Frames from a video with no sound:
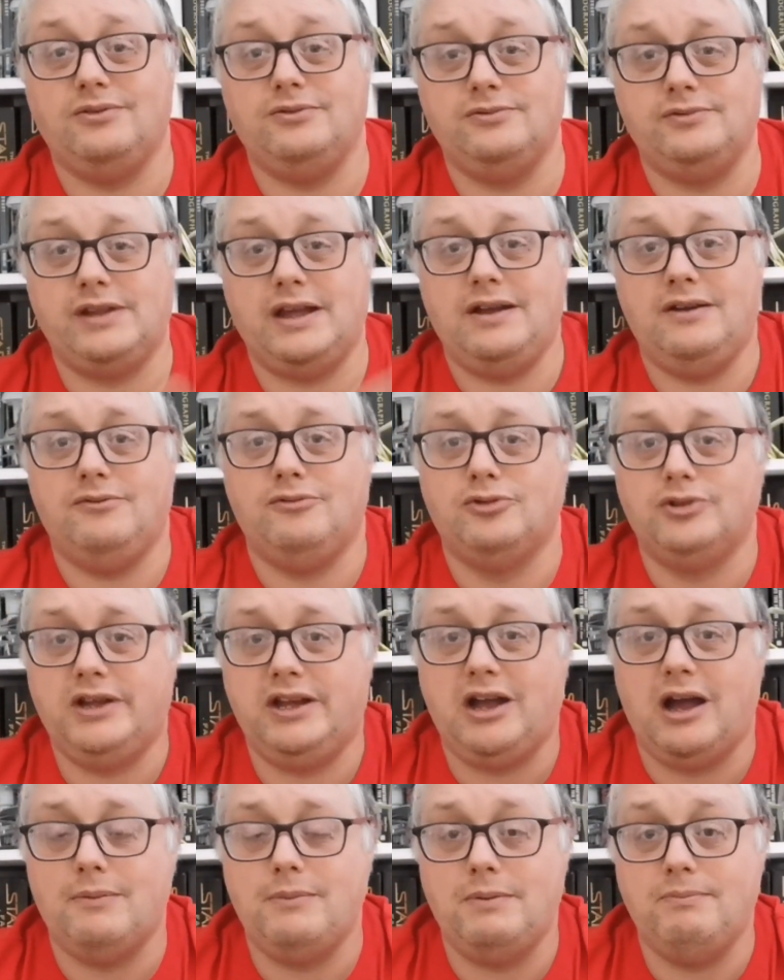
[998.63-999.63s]
They're already
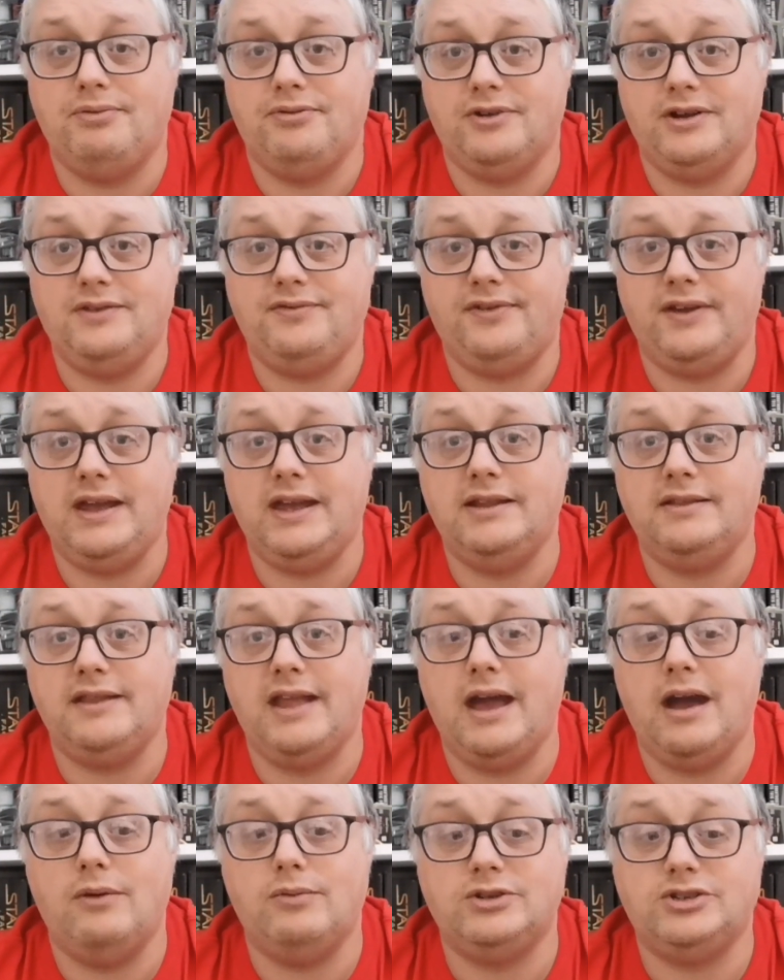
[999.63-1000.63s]
coming pre-fitted
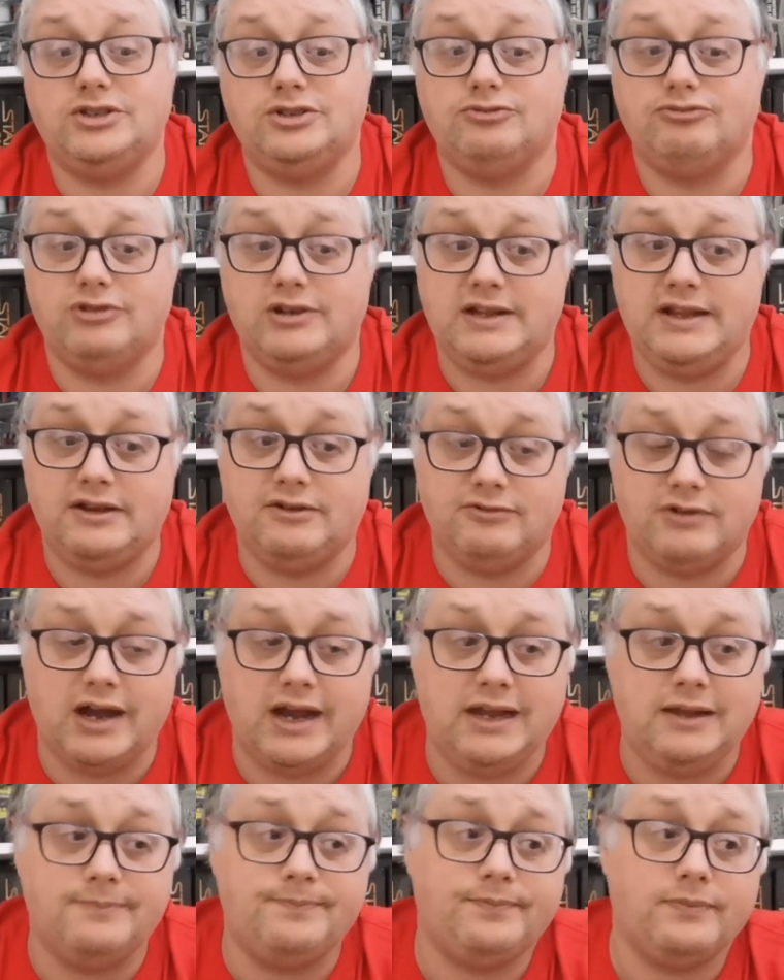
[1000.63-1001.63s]
now, which is really
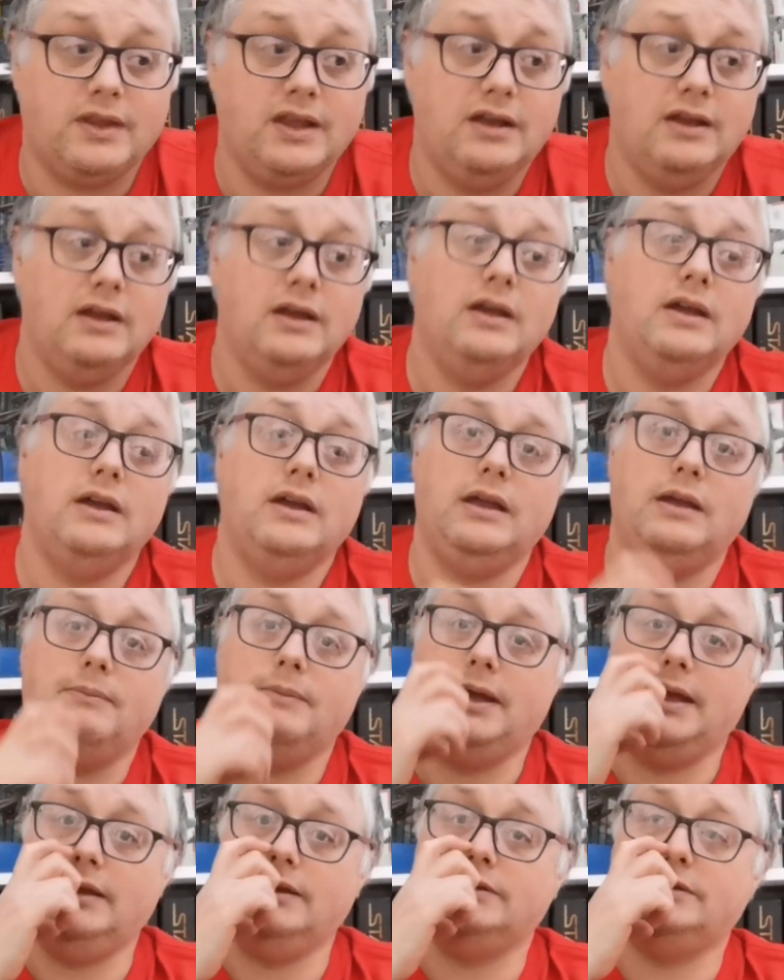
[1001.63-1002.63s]
great. It
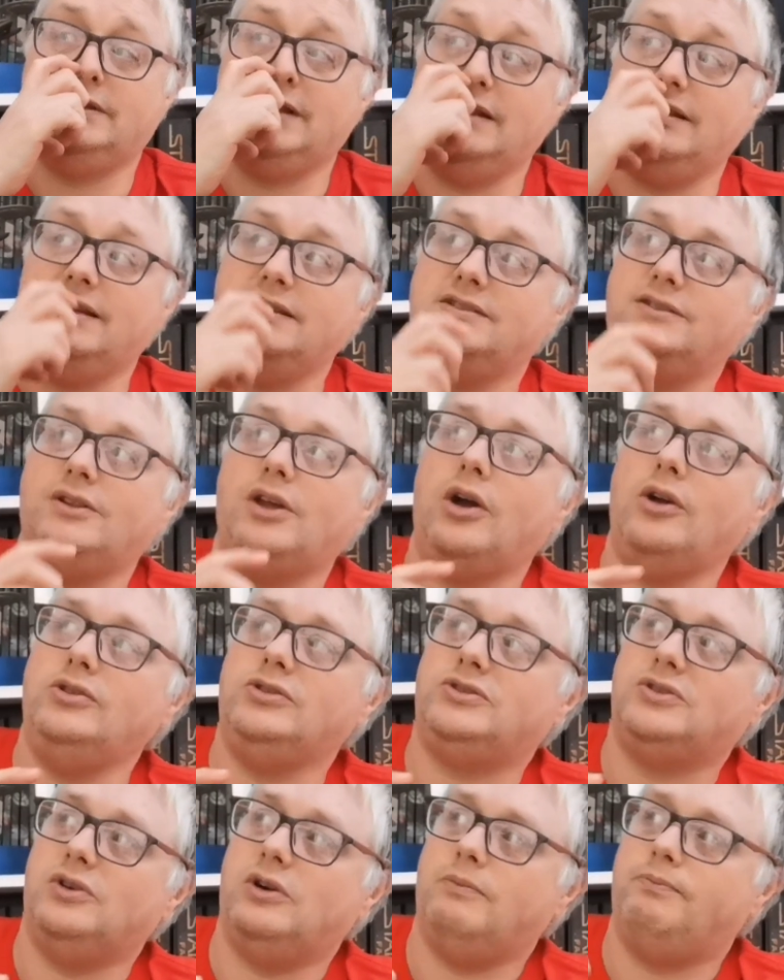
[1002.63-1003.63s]
means that there's no
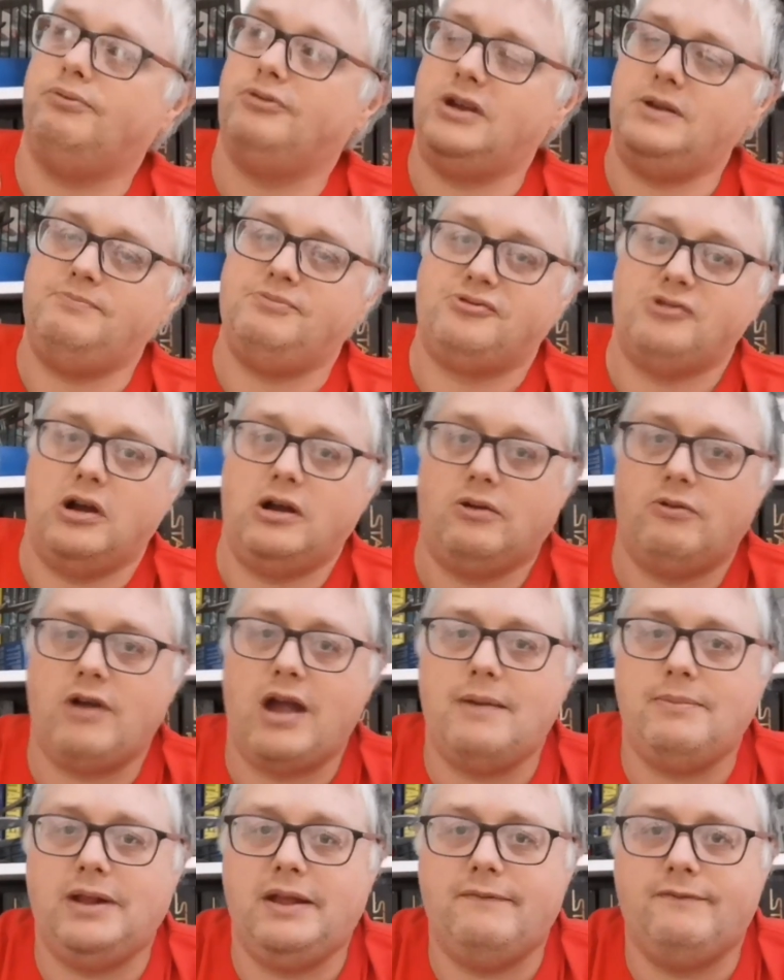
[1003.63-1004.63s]
sort of
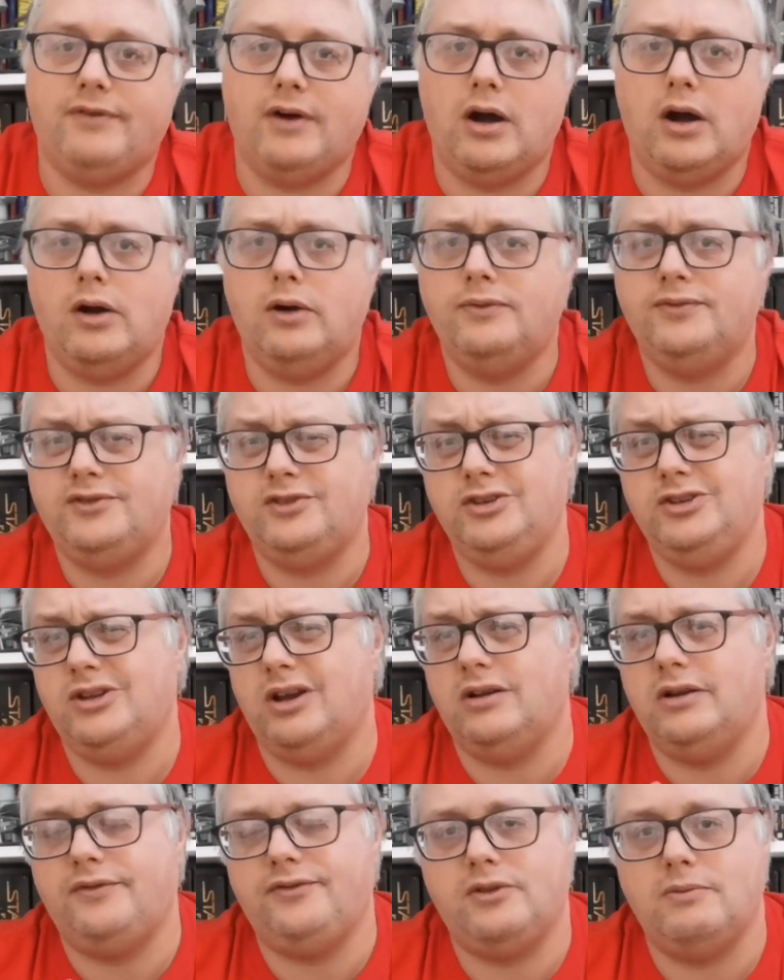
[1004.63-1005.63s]
pre-programming involved. You
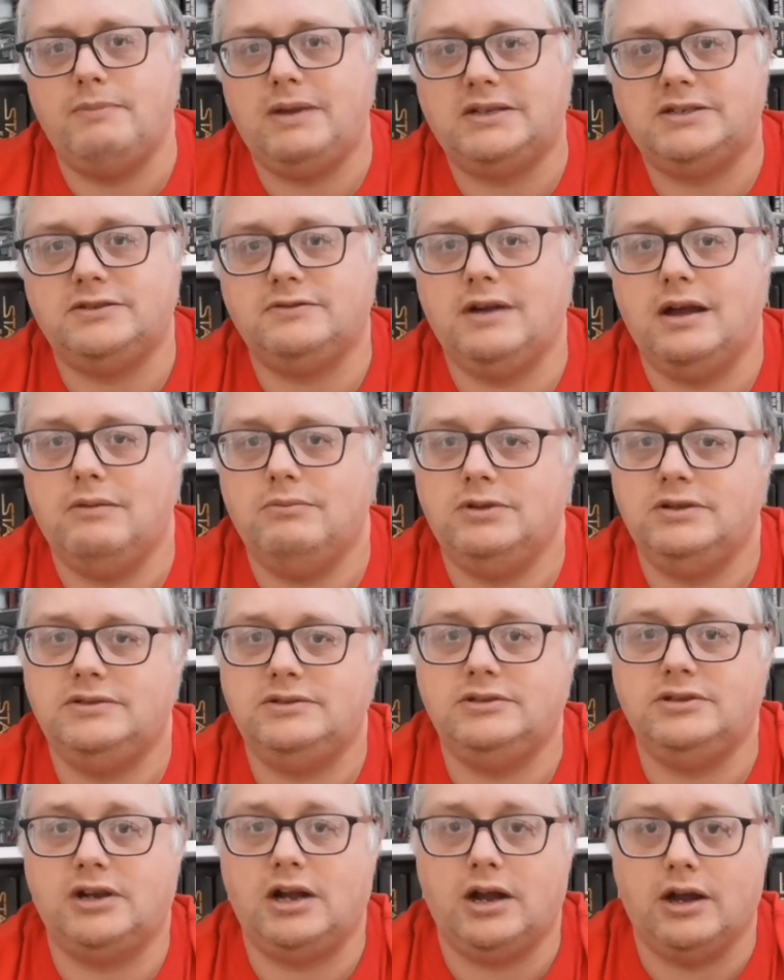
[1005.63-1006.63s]
don't have to mess around
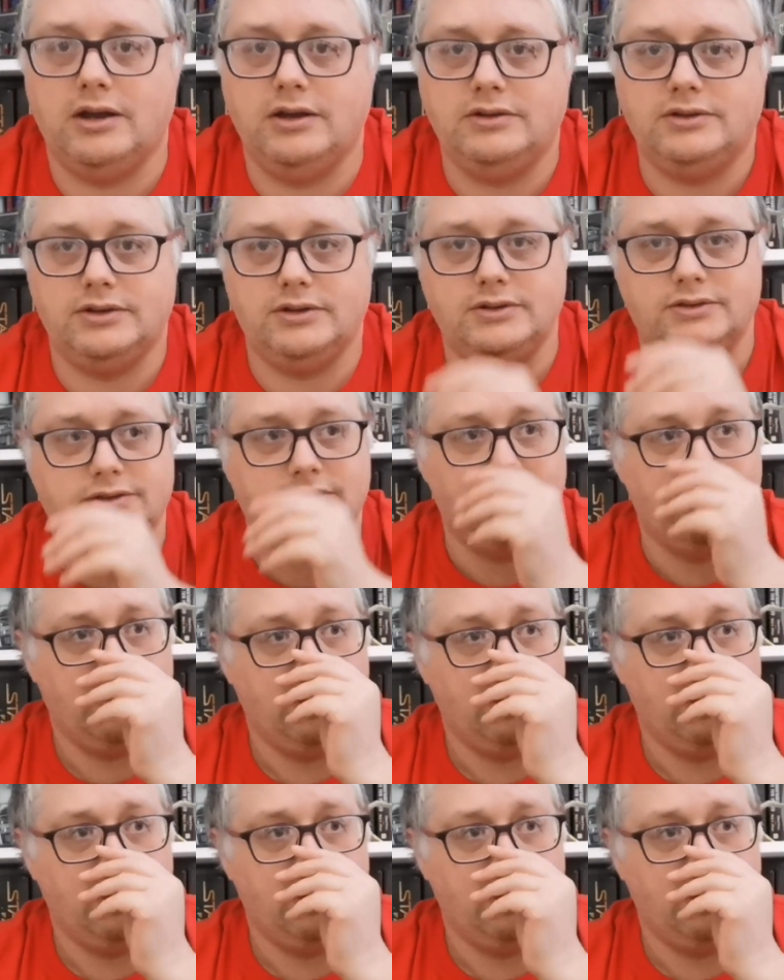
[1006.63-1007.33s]
with decoders.